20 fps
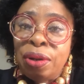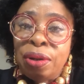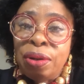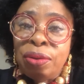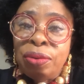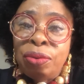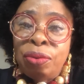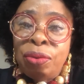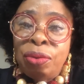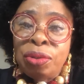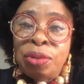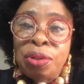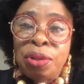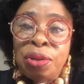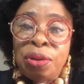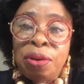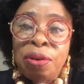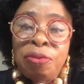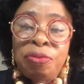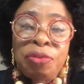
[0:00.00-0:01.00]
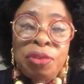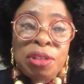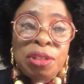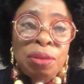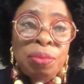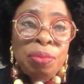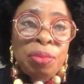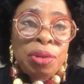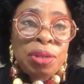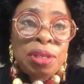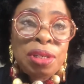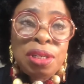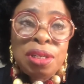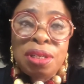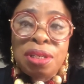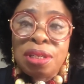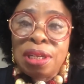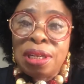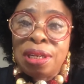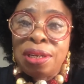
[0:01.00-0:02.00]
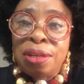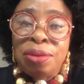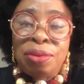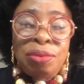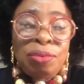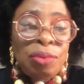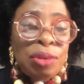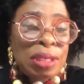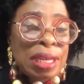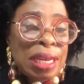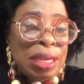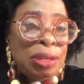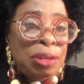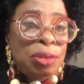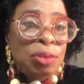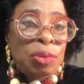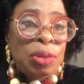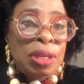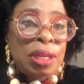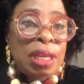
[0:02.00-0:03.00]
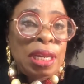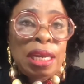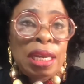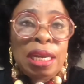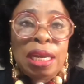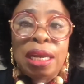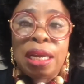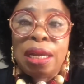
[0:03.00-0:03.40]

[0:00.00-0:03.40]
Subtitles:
You go to the office, somebody is telling you, what are you doing here?